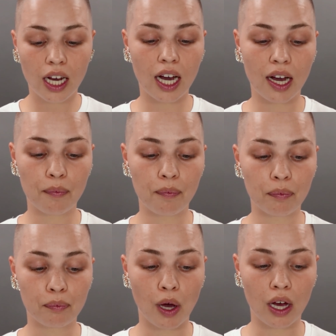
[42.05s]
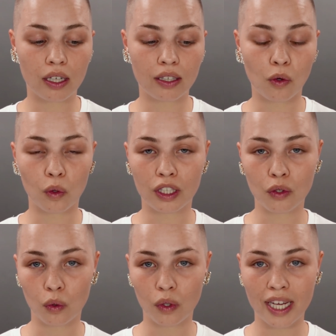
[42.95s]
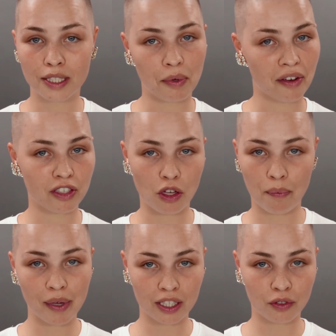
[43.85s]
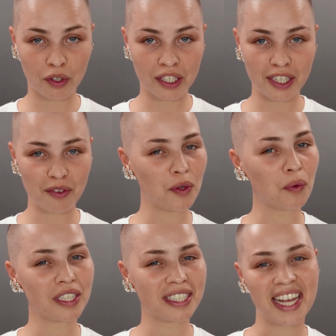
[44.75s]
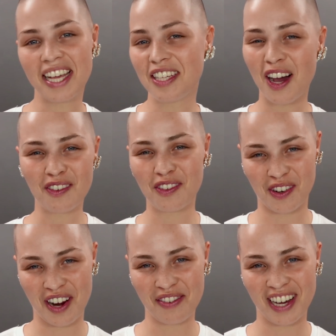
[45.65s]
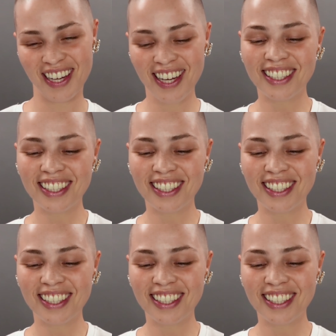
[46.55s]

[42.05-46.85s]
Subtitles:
but all in all, SPF is our biggest friend if we want to stay young forever.